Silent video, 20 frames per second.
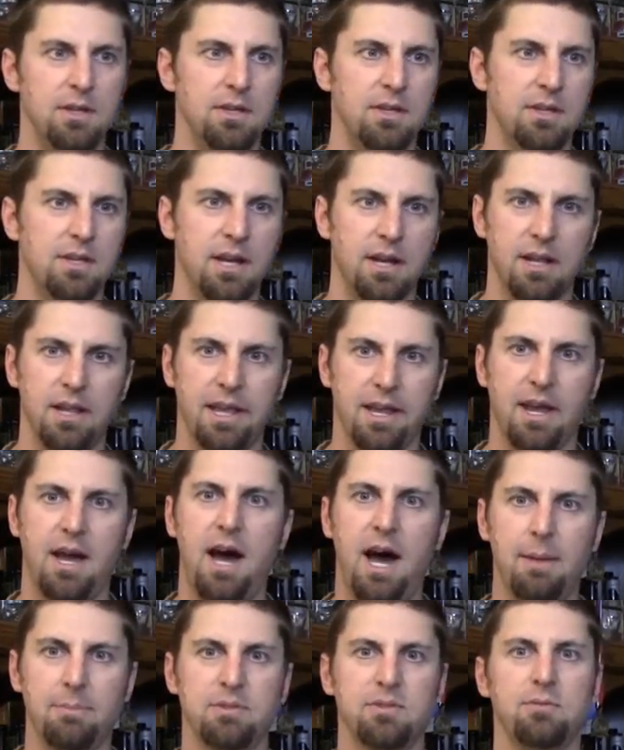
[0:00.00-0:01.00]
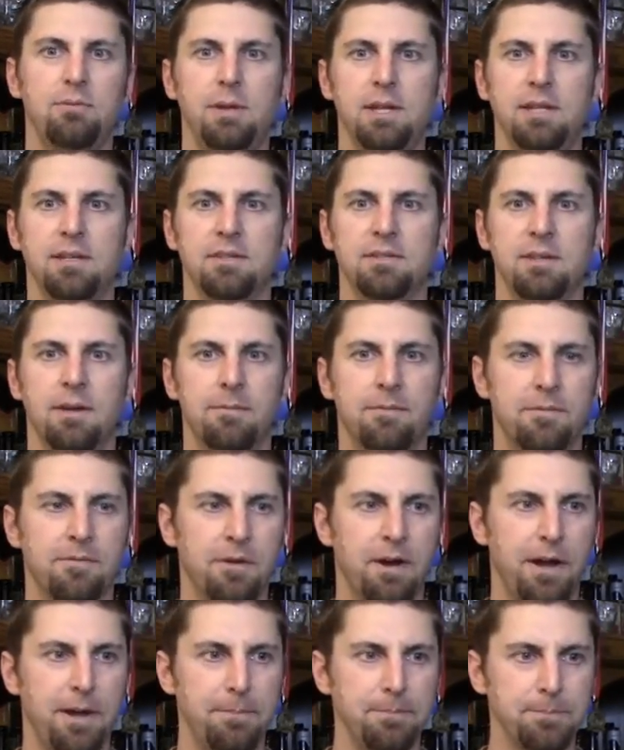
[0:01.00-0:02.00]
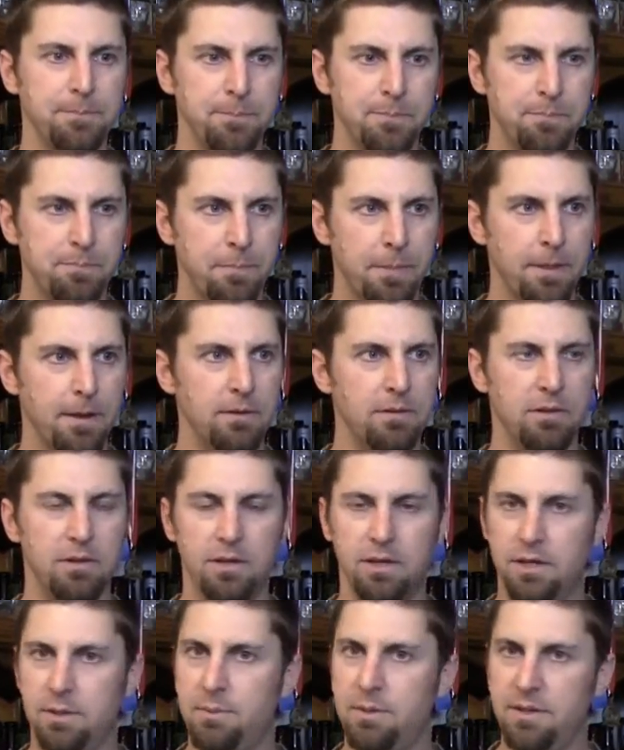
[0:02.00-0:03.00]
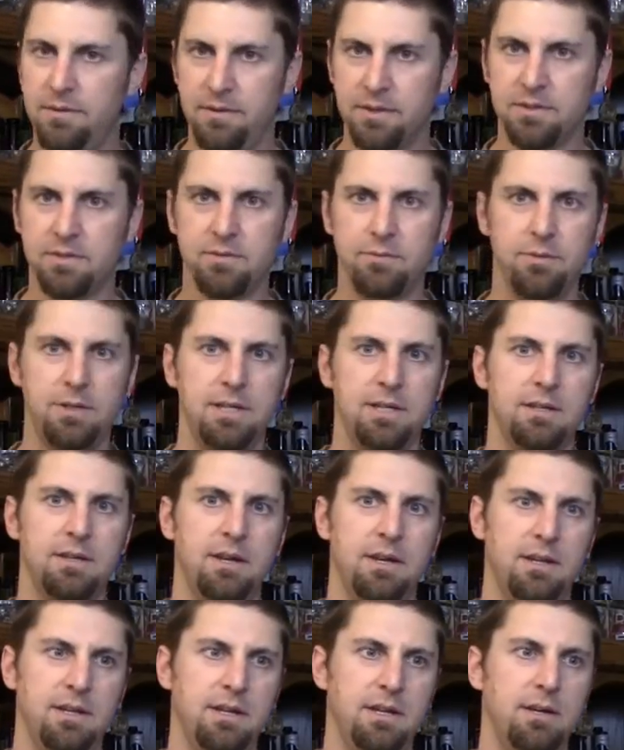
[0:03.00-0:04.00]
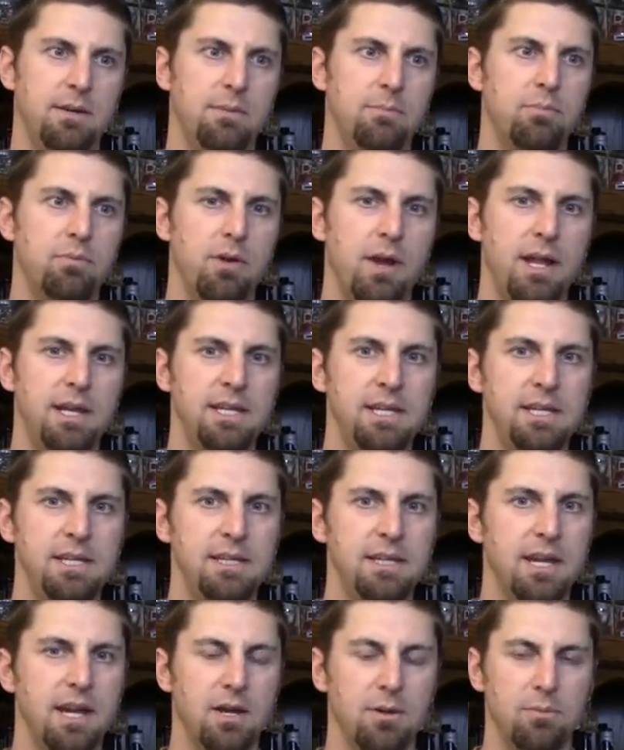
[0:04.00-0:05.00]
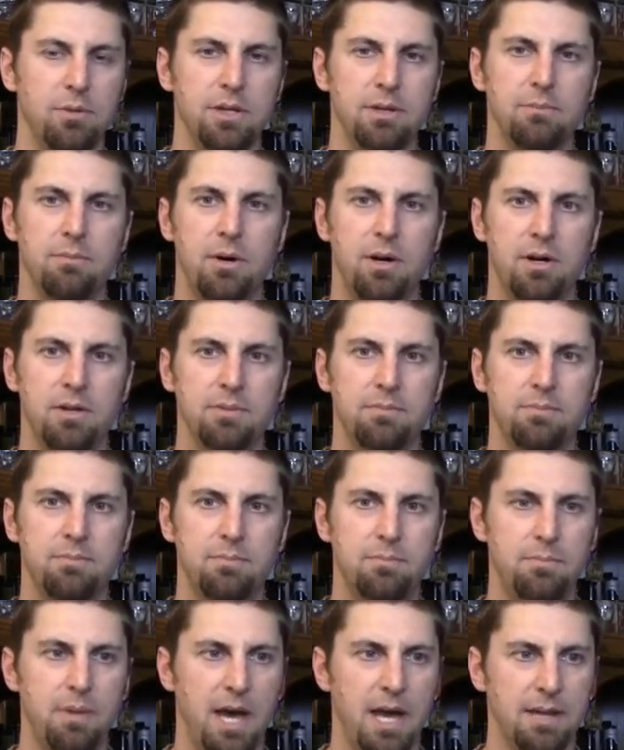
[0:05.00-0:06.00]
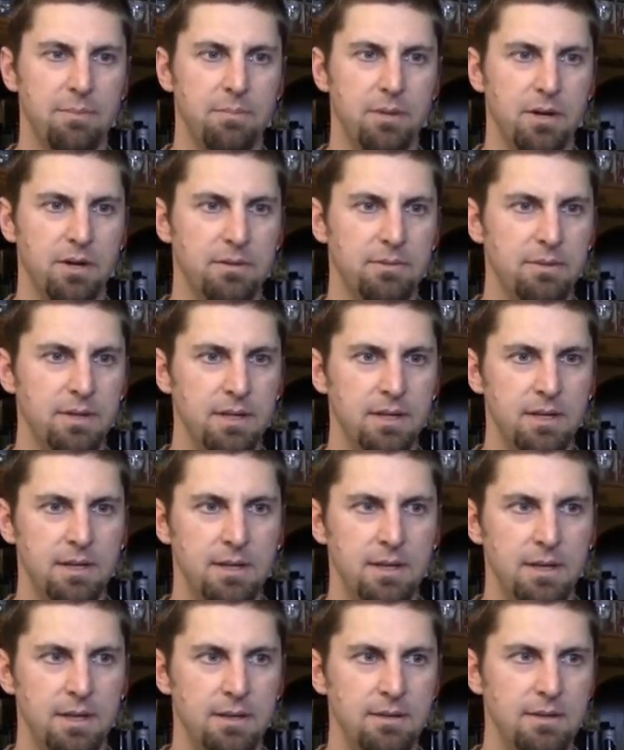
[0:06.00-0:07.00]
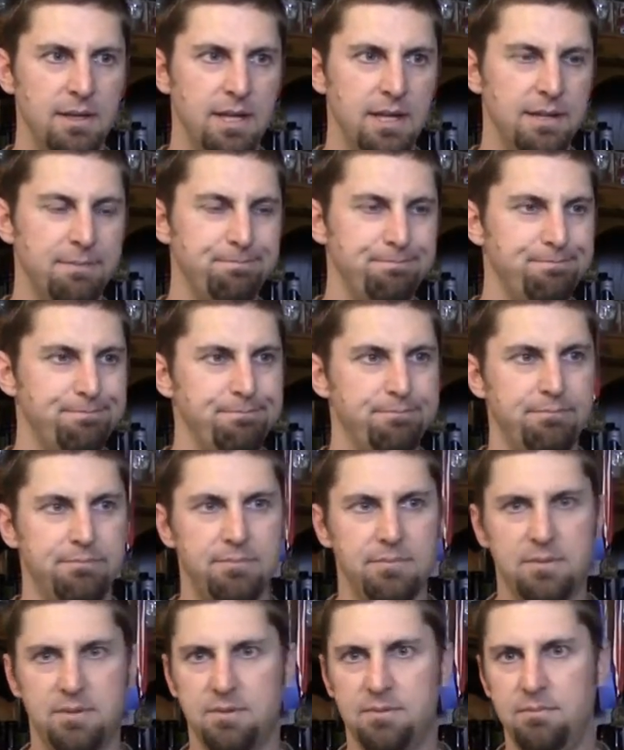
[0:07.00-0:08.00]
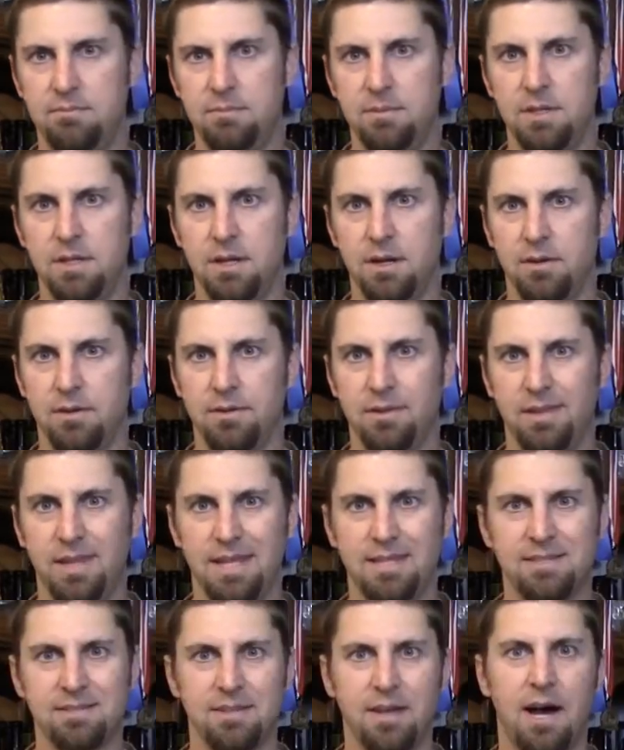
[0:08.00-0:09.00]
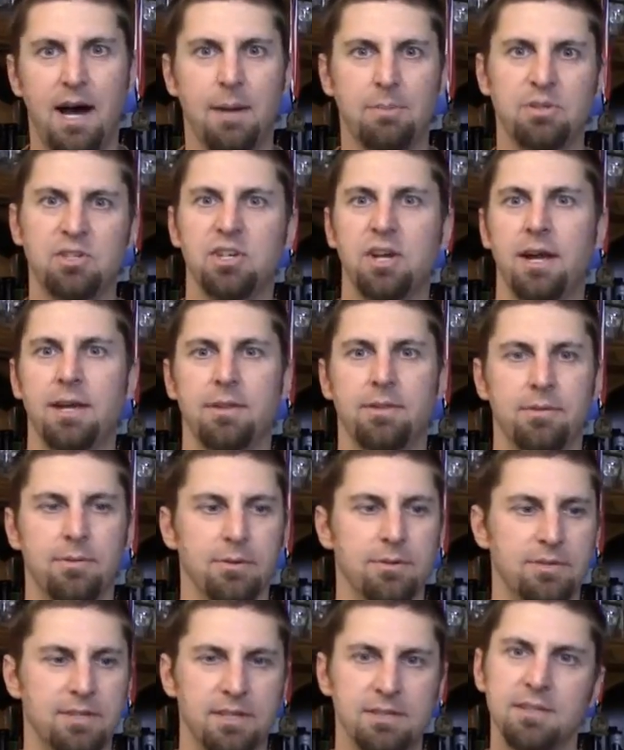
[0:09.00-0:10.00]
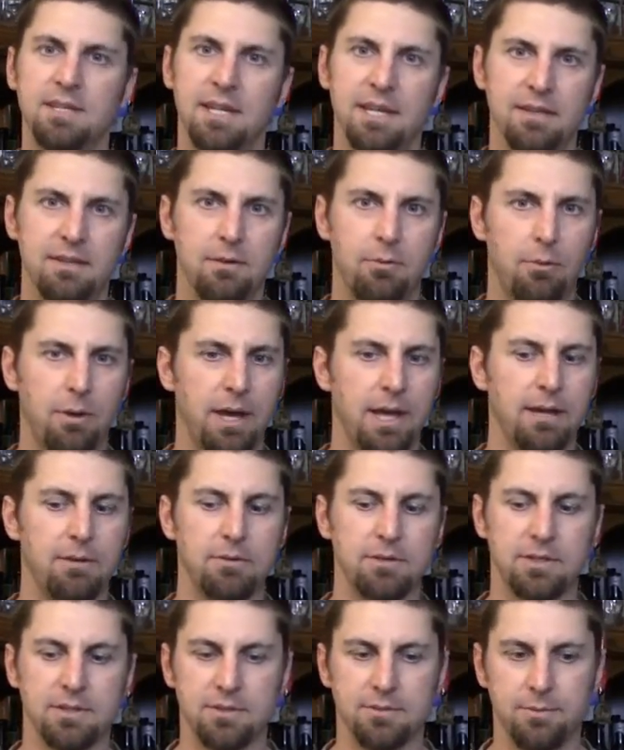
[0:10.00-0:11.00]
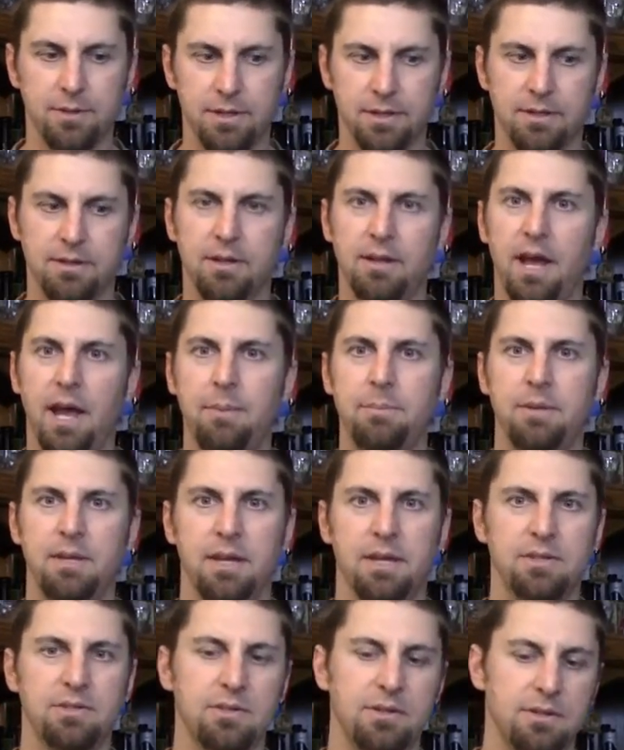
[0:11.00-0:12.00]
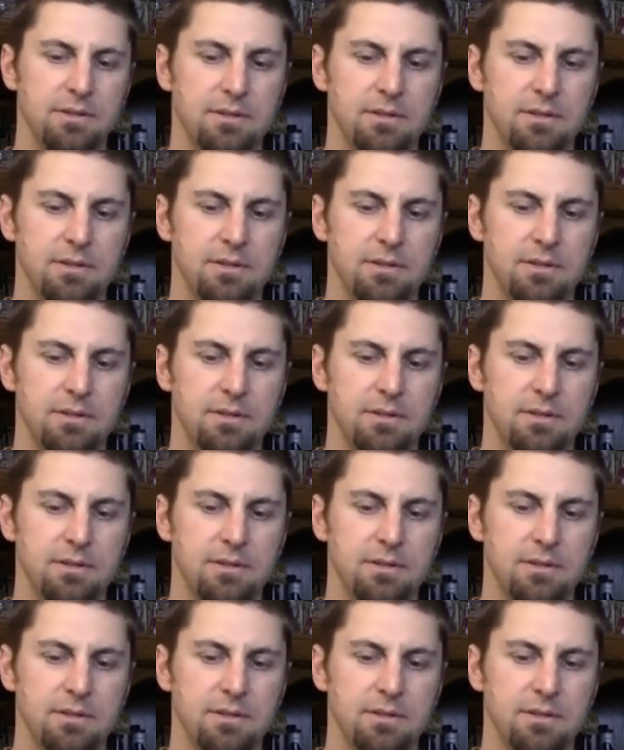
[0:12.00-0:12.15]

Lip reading: kind of like hop sweetness up front, a little bit of a sweet kind of bready caramelly malt backbone that, you know, lets the hop shine through. It doesn't get in the way, which is what a good IPA